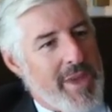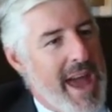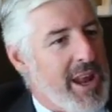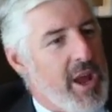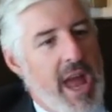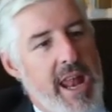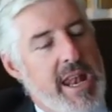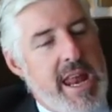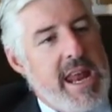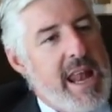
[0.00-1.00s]
and
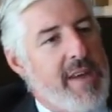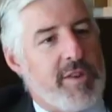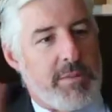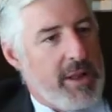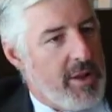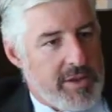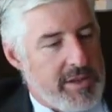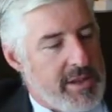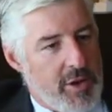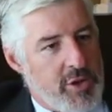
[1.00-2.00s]
it, it inevitably, lots of
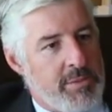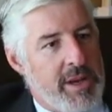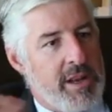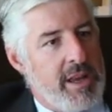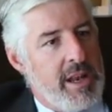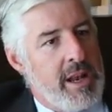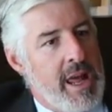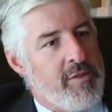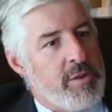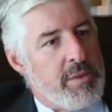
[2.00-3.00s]
social media, it
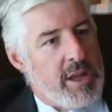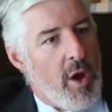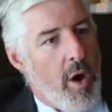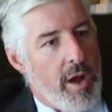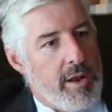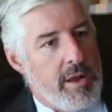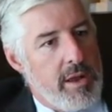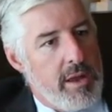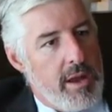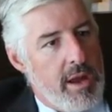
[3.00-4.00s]
inevitably got
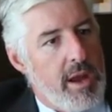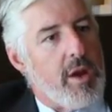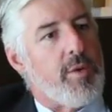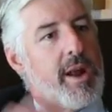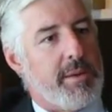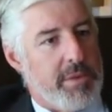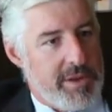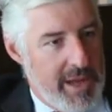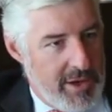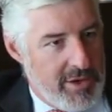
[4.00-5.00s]
incredible
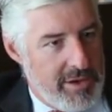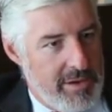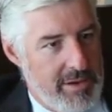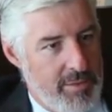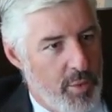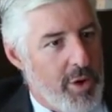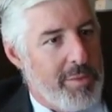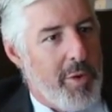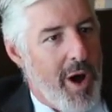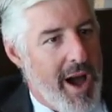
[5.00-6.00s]
attention
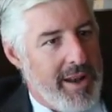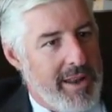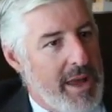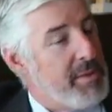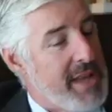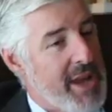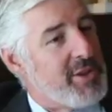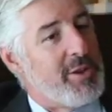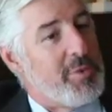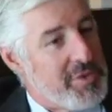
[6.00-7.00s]
worldwide. It was
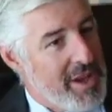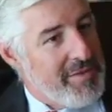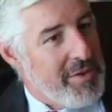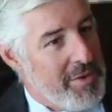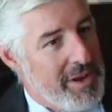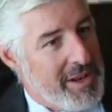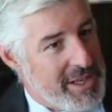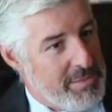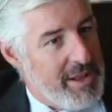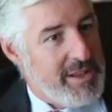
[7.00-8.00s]
actually also very
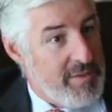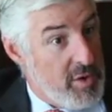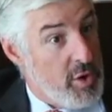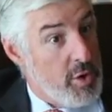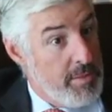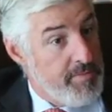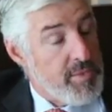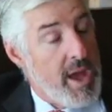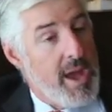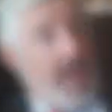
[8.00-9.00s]
expensive to
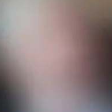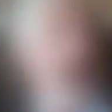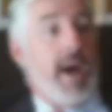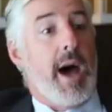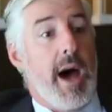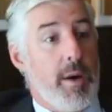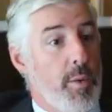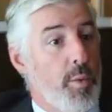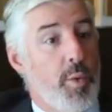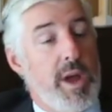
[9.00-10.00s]
do.
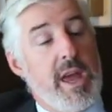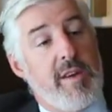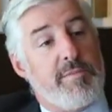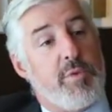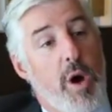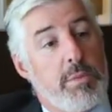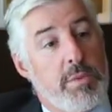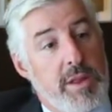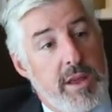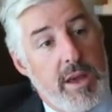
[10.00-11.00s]
Uh, we have
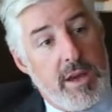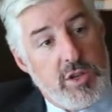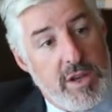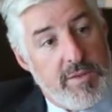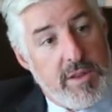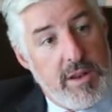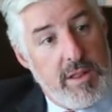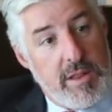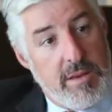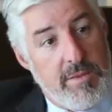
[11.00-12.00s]
probably shifted
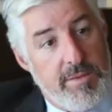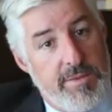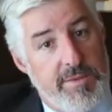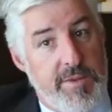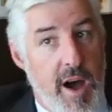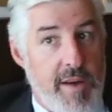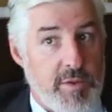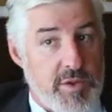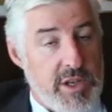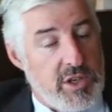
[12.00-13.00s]
in the five
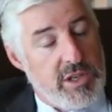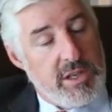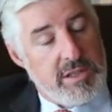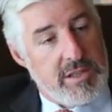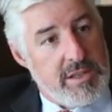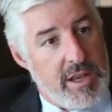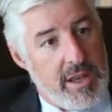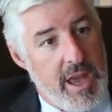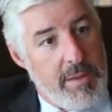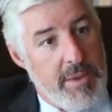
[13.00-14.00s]
or six years since
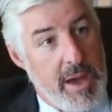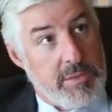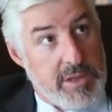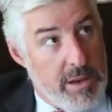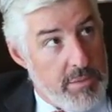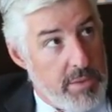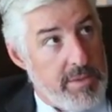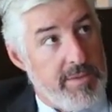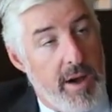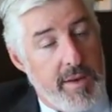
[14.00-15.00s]
that campaign was done,
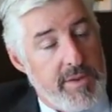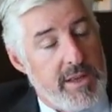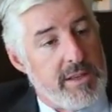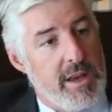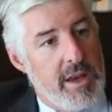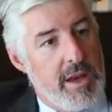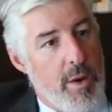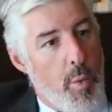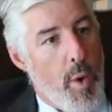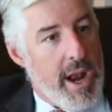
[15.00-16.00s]
probably five years,
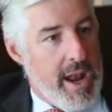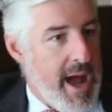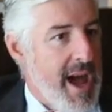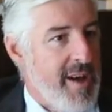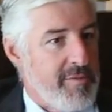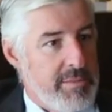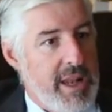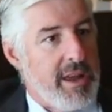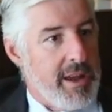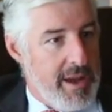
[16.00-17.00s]
one and a half
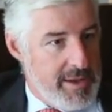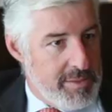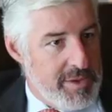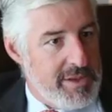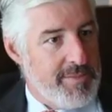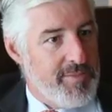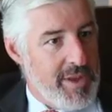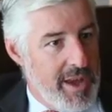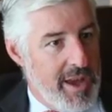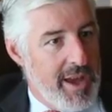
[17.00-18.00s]
million customers
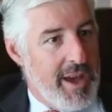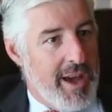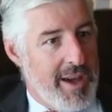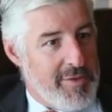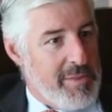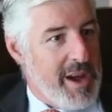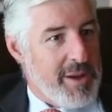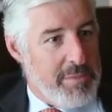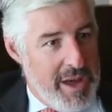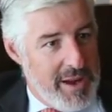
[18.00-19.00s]
uh, from our
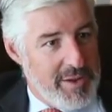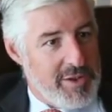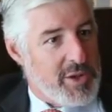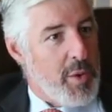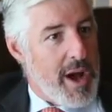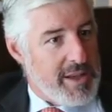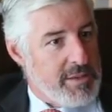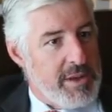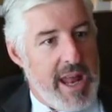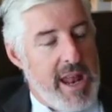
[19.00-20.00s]
competitors to us.
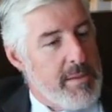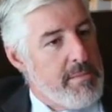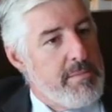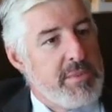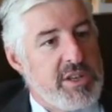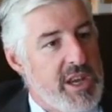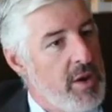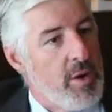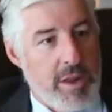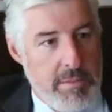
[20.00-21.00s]
I mean, it had a
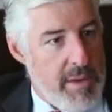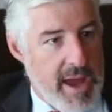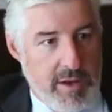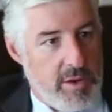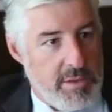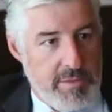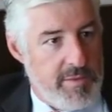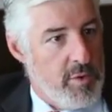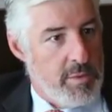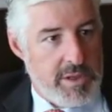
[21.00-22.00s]
material impact on the
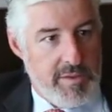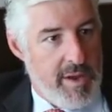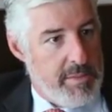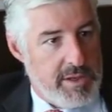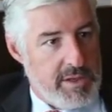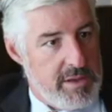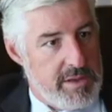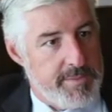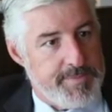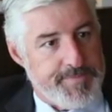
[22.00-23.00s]
performance of our business.